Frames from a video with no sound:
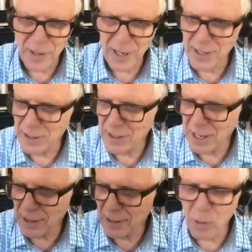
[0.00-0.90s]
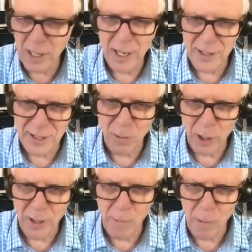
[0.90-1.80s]
That's the one lesson of
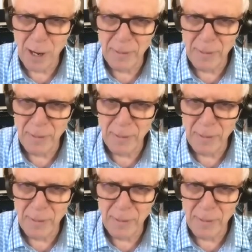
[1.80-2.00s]
working with Robin